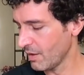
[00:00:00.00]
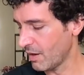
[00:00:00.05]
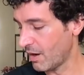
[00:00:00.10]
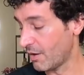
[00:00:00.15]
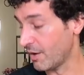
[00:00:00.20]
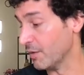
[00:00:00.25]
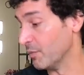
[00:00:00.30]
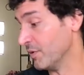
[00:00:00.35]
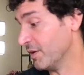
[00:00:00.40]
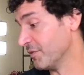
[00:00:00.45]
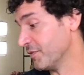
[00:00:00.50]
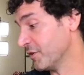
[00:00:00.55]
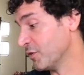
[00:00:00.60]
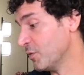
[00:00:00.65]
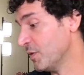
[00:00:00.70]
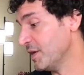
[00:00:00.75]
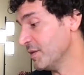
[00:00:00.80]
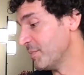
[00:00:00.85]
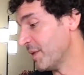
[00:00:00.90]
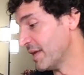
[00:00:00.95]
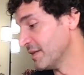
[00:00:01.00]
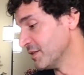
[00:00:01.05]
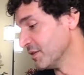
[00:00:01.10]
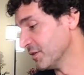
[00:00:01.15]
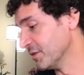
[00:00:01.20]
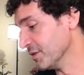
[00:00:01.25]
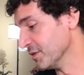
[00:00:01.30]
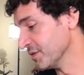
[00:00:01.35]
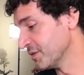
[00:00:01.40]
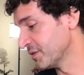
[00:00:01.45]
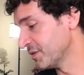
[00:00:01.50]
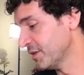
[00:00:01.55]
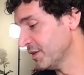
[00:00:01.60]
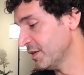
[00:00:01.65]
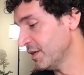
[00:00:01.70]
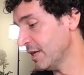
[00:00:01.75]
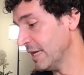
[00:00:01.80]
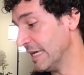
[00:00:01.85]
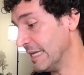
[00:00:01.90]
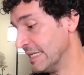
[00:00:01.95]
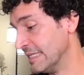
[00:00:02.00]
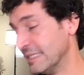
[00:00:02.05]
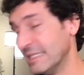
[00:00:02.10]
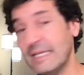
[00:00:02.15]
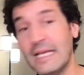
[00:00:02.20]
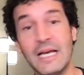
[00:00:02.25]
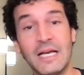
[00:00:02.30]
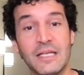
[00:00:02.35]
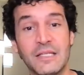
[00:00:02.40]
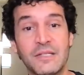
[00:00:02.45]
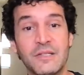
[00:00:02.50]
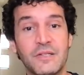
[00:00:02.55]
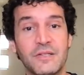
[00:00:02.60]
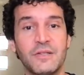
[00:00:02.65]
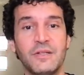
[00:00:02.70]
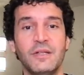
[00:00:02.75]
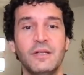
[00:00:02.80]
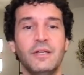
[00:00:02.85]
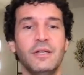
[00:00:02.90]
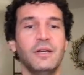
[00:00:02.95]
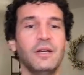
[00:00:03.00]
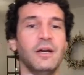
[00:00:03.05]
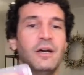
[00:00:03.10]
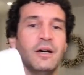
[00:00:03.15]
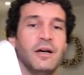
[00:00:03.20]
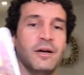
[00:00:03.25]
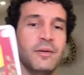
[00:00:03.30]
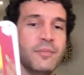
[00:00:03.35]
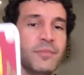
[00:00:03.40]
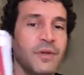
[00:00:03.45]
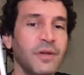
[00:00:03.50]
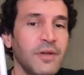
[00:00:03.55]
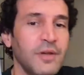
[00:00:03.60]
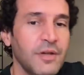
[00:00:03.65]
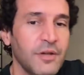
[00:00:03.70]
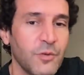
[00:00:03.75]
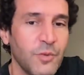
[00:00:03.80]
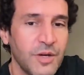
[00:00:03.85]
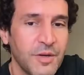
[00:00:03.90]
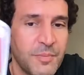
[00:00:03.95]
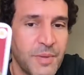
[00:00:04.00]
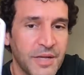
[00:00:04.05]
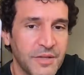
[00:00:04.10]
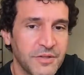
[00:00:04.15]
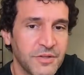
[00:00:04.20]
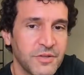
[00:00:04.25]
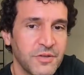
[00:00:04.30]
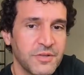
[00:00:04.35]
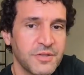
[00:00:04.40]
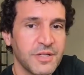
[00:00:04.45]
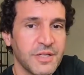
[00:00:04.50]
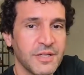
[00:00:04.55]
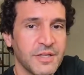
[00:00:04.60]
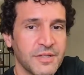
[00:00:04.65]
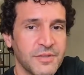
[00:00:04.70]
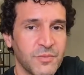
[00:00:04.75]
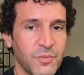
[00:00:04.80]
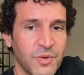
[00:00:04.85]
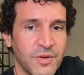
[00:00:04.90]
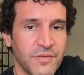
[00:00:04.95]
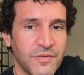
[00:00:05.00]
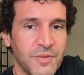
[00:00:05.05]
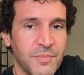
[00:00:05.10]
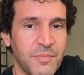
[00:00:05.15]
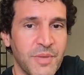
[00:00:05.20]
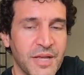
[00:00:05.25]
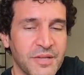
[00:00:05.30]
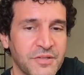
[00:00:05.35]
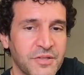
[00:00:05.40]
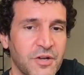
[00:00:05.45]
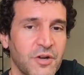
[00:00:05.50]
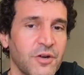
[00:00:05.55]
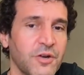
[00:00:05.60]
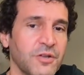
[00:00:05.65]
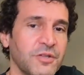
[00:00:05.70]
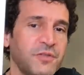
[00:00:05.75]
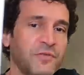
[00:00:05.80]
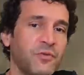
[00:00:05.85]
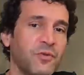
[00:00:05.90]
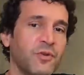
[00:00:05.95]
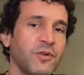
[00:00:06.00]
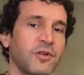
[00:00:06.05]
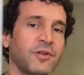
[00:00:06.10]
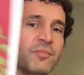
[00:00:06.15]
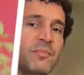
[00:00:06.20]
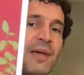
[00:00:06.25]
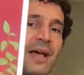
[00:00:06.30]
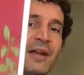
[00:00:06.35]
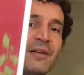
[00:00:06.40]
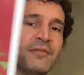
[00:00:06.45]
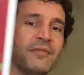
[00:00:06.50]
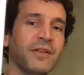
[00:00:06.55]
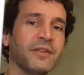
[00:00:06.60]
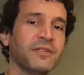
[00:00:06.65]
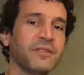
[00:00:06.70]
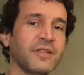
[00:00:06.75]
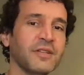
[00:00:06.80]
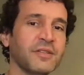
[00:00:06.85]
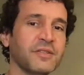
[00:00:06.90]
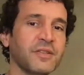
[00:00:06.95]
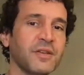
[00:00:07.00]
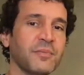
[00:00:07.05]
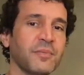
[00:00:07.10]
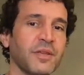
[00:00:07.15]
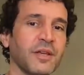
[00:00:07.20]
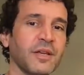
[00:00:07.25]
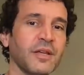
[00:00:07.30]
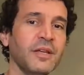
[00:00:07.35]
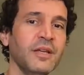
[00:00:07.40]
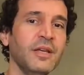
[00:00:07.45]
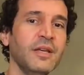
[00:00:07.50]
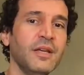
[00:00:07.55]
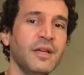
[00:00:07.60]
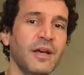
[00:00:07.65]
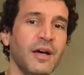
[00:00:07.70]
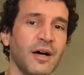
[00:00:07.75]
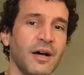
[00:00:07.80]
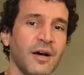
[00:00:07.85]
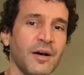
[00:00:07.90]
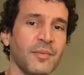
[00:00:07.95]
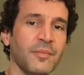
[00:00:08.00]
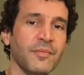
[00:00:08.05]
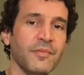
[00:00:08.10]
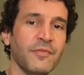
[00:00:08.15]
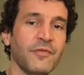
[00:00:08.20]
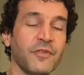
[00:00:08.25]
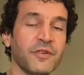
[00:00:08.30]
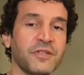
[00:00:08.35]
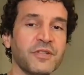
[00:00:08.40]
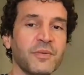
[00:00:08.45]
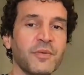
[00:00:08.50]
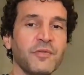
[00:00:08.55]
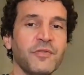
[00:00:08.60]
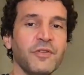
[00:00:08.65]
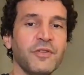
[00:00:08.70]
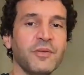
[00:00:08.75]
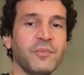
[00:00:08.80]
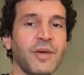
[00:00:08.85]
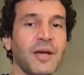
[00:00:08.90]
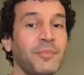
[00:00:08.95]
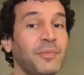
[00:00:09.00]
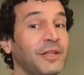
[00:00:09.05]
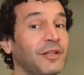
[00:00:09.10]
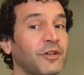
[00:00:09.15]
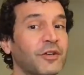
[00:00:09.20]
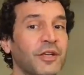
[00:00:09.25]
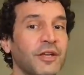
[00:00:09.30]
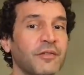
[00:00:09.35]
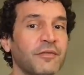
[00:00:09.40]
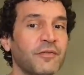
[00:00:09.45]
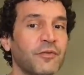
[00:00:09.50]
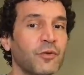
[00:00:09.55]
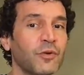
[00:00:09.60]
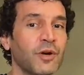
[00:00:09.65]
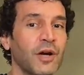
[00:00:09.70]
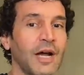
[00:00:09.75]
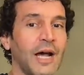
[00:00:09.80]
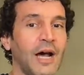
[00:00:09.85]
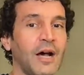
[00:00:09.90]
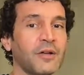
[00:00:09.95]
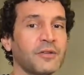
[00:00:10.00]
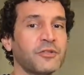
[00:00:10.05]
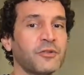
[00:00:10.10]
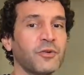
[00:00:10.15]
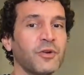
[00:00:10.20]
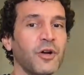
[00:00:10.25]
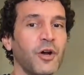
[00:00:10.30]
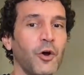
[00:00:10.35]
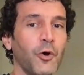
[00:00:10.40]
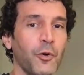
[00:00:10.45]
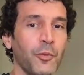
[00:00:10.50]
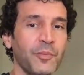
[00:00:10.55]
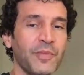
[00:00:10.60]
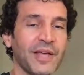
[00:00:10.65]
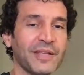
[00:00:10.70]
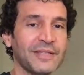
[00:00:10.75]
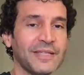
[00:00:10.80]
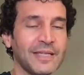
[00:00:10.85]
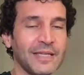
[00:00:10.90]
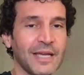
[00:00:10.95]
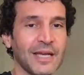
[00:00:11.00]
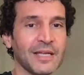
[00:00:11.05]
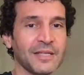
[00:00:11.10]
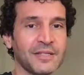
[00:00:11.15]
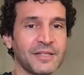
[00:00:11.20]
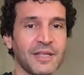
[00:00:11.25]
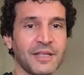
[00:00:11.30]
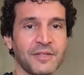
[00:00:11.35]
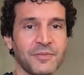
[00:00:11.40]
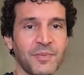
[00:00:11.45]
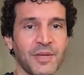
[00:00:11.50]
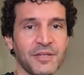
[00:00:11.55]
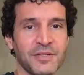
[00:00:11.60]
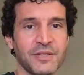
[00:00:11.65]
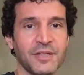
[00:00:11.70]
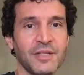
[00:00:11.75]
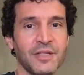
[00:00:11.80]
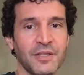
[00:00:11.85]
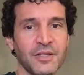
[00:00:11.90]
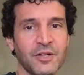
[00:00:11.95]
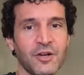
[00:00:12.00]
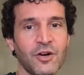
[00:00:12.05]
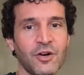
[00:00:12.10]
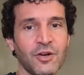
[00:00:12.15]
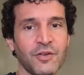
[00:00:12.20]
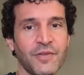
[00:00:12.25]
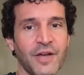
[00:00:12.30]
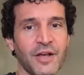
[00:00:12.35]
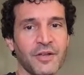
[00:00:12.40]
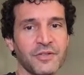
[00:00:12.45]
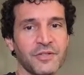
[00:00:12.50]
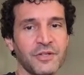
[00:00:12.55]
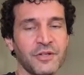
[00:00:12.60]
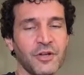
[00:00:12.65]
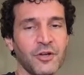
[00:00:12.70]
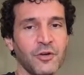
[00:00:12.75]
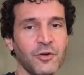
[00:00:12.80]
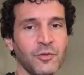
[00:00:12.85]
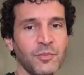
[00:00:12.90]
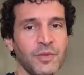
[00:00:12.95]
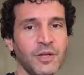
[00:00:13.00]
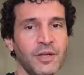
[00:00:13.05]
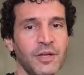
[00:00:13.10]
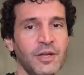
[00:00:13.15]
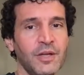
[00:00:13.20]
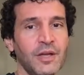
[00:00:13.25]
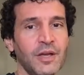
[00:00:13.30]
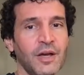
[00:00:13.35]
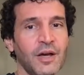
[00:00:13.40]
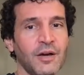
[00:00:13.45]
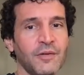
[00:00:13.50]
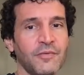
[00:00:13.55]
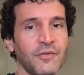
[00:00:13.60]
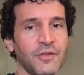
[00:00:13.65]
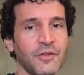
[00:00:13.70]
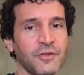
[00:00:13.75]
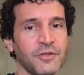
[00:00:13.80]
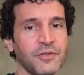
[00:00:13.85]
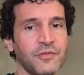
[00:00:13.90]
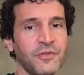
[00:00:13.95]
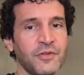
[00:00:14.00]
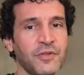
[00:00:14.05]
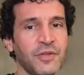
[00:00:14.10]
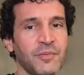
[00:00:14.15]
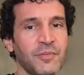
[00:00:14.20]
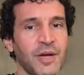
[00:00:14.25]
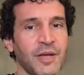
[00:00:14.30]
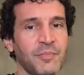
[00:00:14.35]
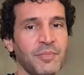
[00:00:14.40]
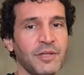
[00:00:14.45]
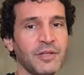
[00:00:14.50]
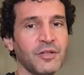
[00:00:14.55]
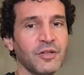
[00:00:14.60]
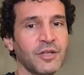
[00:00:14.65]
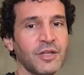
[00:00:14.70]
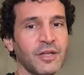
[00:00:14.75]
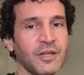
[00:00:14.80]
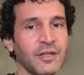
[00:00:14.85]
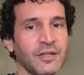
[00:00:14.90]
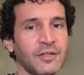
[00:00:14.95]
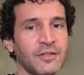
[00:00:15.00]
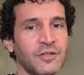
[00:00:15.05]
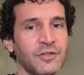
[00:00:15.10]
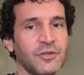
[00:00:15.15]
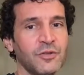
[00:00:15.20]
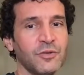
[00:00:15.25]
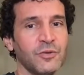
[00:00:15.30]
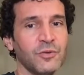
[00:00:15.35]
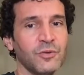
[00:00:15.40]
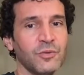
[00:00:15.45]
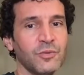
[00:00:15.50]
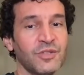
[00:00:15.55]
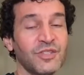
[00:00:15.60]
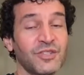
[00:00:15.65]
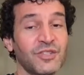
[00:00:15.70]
right, we got the Queen of Pentacles. It is a yes. Queen of Pentacles is one of the best cards for manifesting something. For some of you that might be looking for a house or a home, that's a yes. That's basically the card of house and home. For those of you that might be looking to